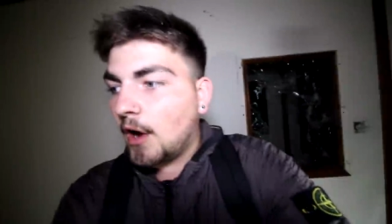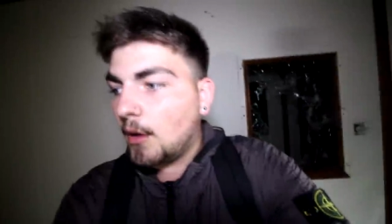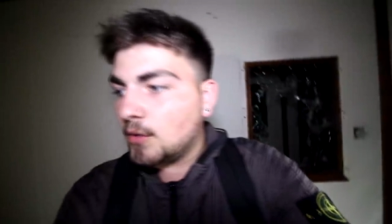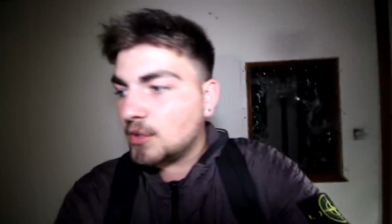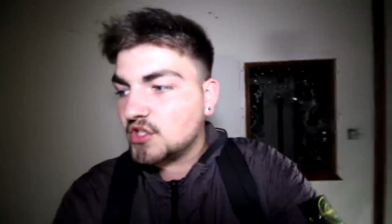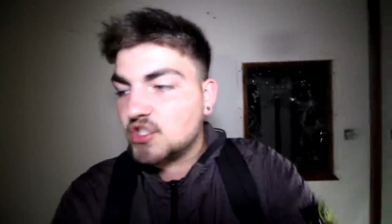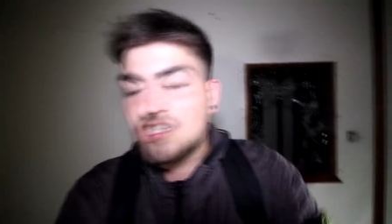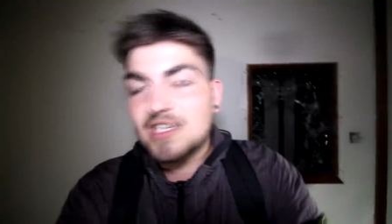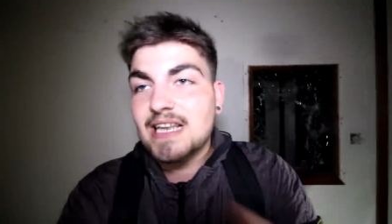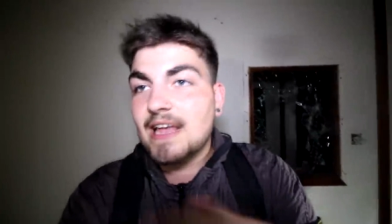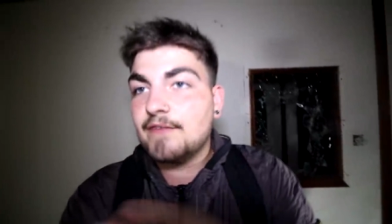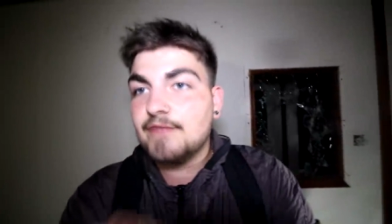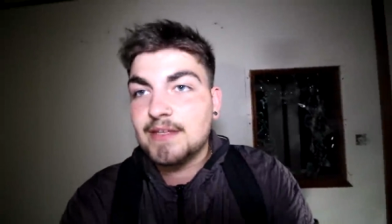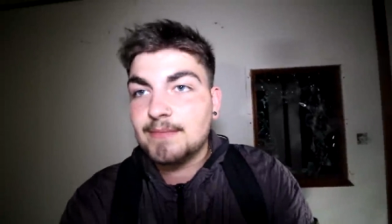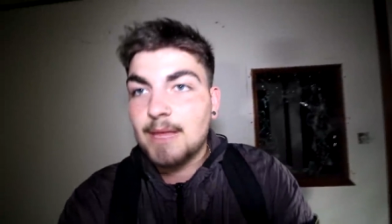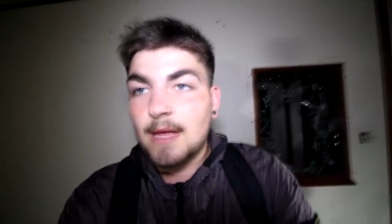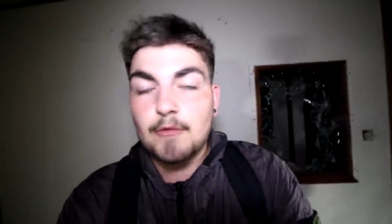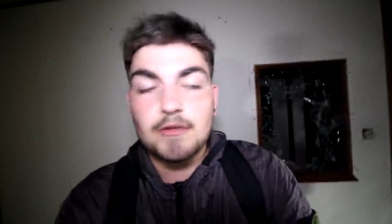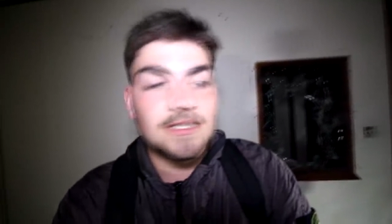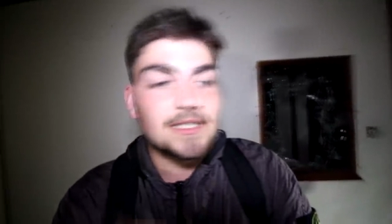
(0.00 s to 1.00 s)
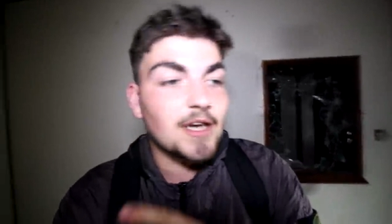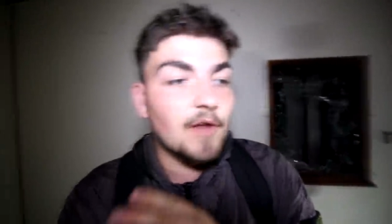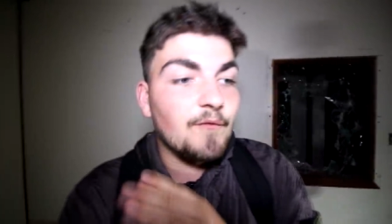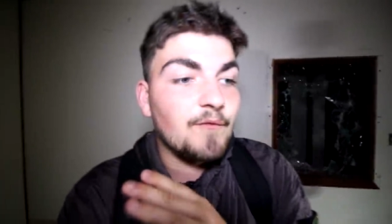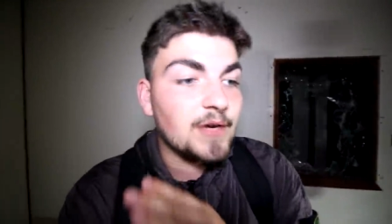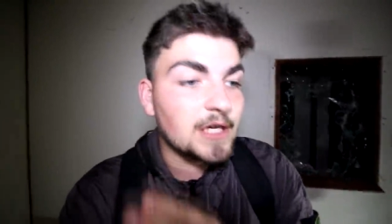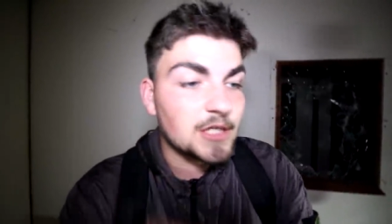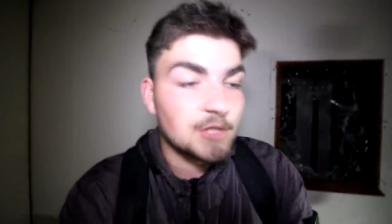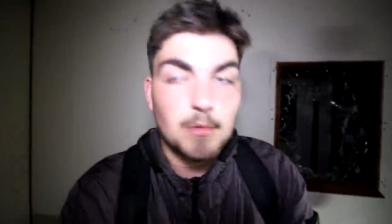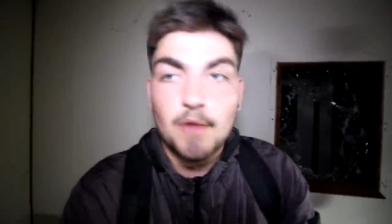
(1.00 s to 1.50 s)
I would have just left him there until I
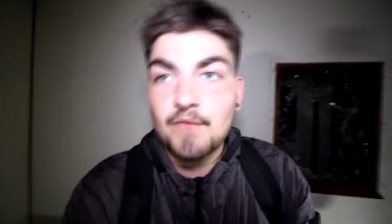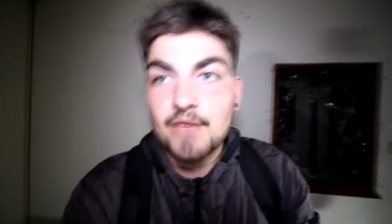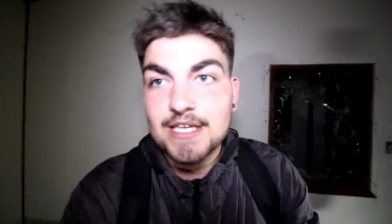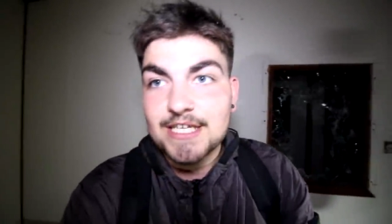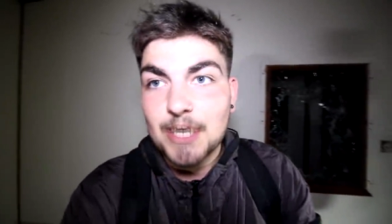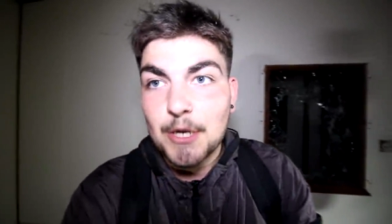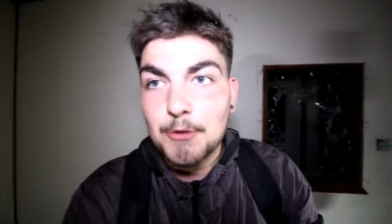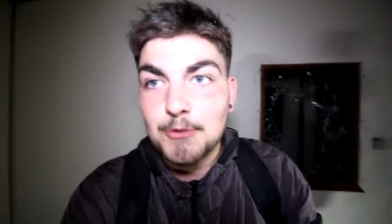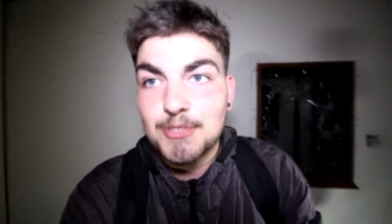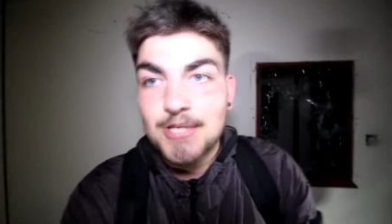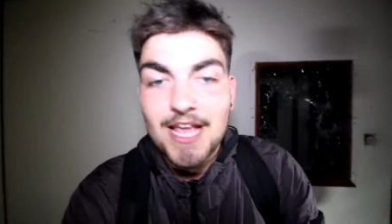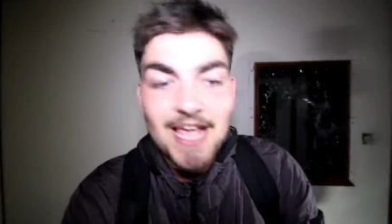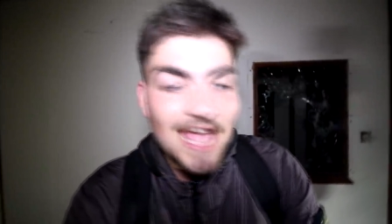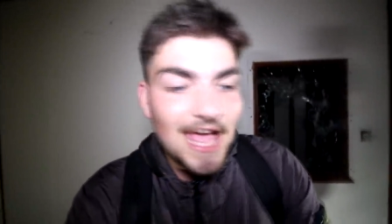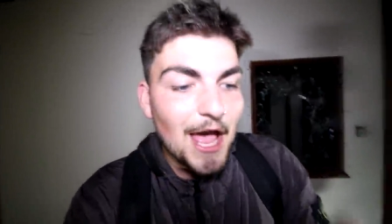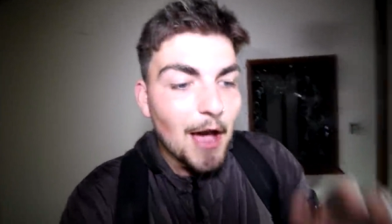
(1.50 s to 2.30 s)
finished I mean... my videos.